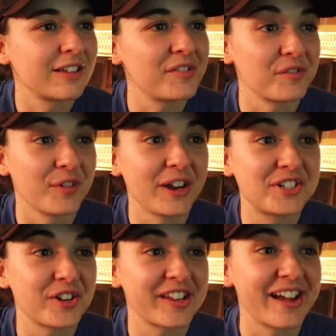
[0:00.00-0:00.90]
That was a very
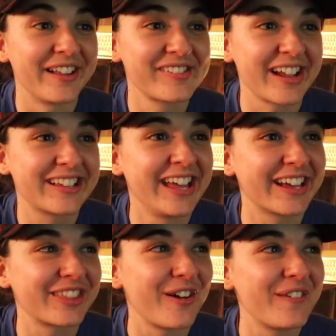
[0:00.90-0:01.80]
tricky onside
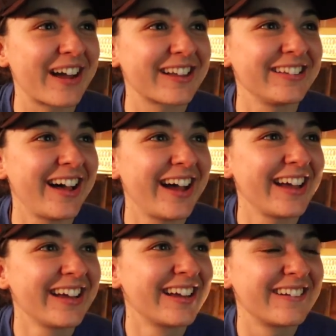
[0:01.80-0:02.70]
kick, though. I'm not going to
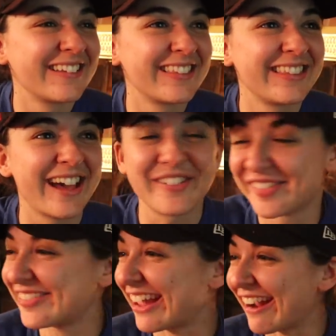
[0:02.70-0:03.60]
lie. That
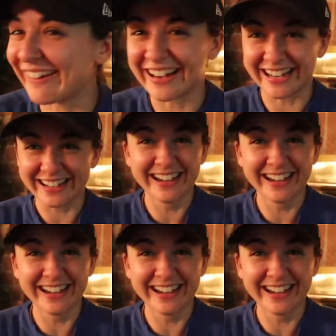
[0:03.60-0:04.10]
was scary.